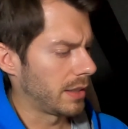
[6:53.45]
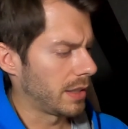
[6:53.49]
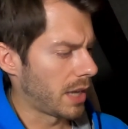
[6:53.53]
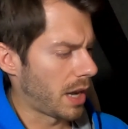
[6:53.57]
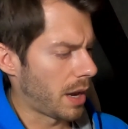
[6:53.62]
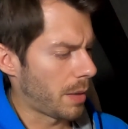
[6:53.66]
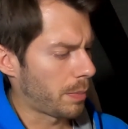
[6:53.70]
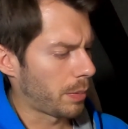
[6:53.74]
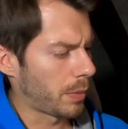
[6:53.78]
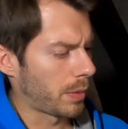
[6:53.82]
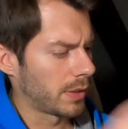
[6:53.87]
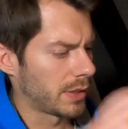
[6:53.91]
the
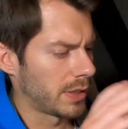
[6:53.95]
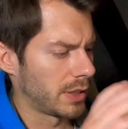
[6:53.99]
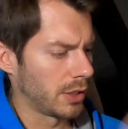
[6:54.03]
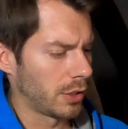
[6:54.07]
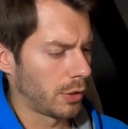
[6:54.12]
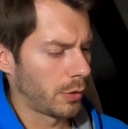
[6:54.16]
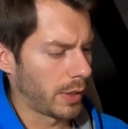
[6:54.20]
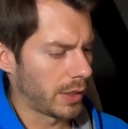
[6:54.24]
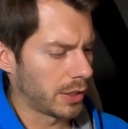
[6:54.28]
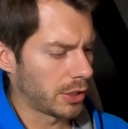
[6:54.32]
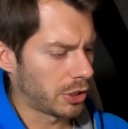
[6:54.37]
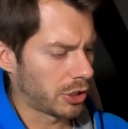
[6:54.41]
upper is in
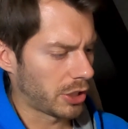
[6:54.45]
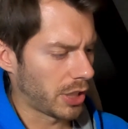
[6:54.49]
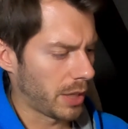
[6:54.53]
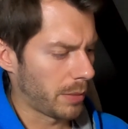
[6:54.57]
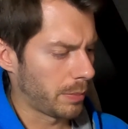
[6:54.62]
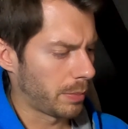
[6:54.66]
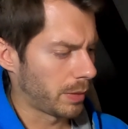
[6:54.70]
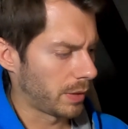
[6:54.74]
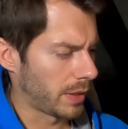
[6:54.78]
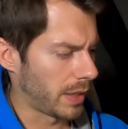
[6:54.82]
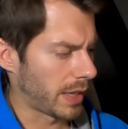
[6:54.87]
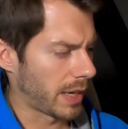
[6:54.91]
great
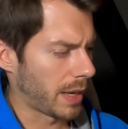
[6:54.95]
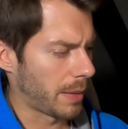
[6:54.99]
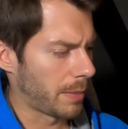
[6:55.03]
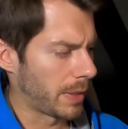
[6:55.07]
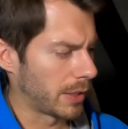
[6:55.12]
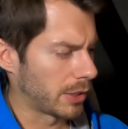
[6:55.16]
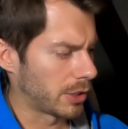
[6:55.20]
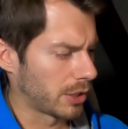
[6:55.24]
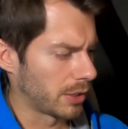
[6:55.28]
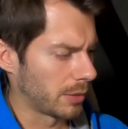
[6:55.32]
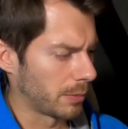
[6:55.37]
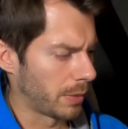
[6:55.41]
shape. Like I
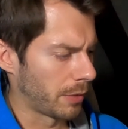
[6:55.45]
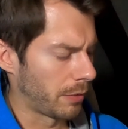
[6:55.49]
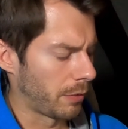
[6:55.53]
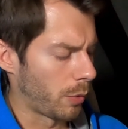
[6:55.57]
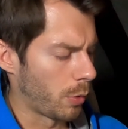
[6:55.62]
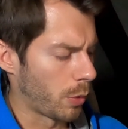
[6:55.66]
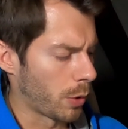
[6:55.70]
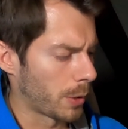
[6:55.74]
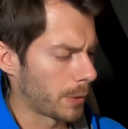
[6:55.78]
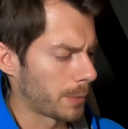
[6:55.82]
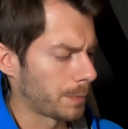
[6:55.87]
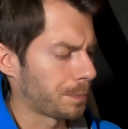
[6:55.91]
mentioned
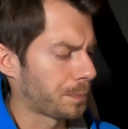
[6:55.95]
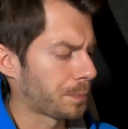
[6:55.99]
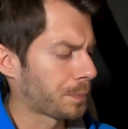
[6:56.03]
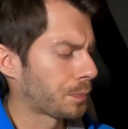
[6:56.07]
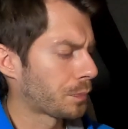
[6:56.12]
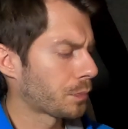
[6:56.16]
before,